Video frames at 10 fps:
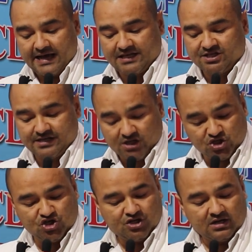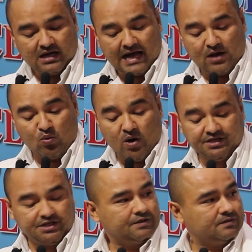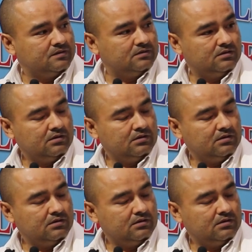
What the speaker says: As such, I wonder